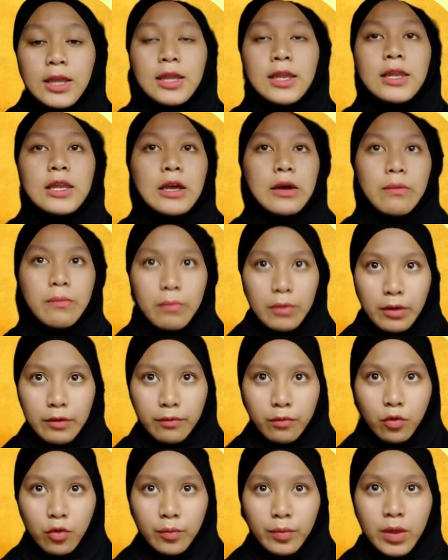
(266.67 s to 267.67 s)
in their
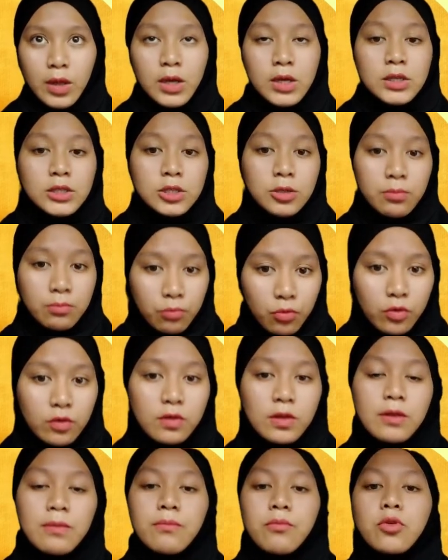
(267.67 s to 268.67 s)
platform. The
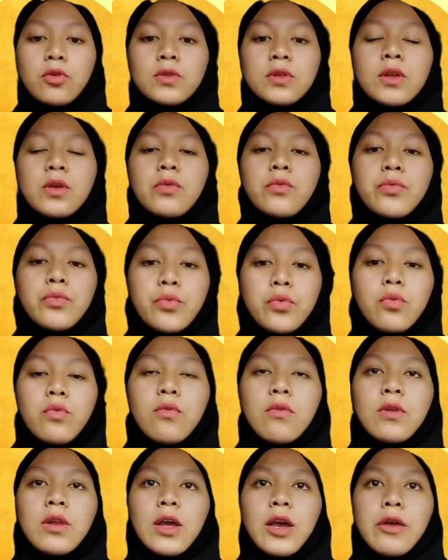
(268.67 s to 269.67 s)
most important
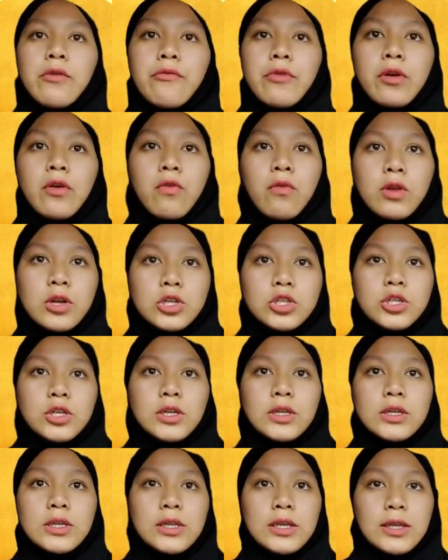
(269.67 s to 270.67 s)
rule and
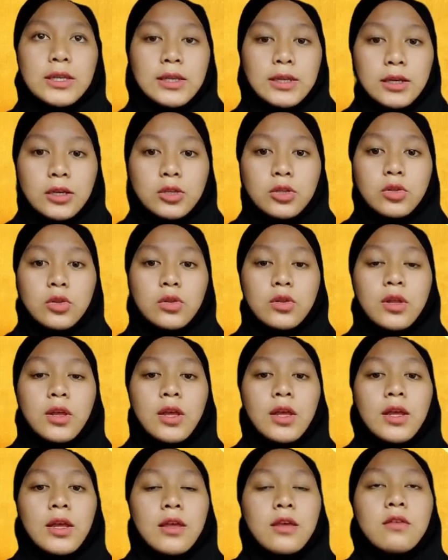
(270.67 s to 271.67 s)
regulation needed
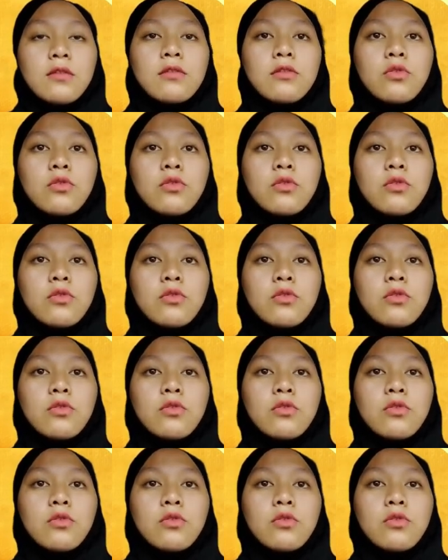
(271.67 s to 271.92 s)
is